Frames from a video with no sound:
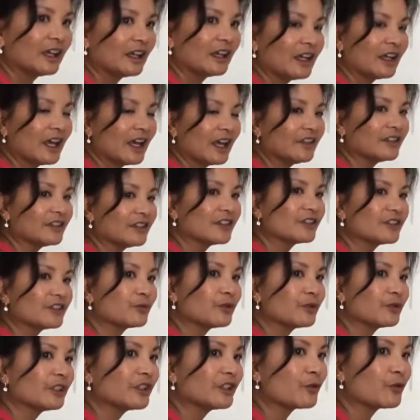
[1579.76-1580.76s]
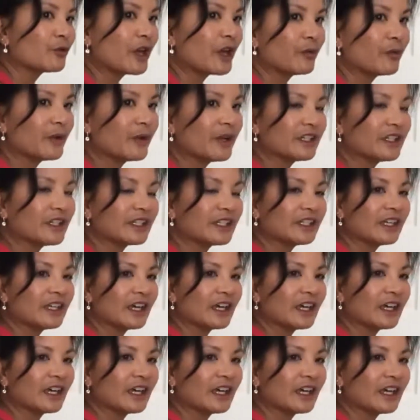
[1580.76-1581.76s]
And this is a really great way to get
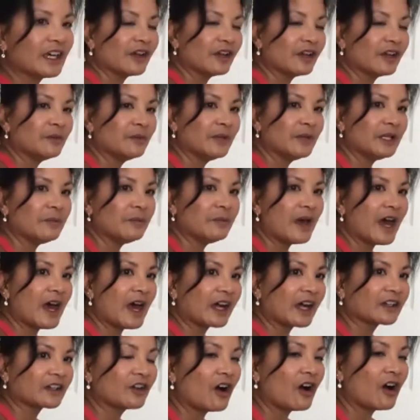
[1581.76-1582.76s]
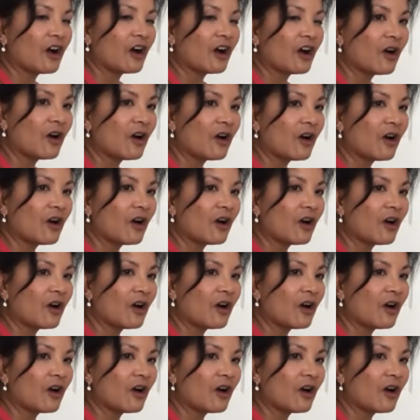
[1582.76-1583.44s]
now the mid back also.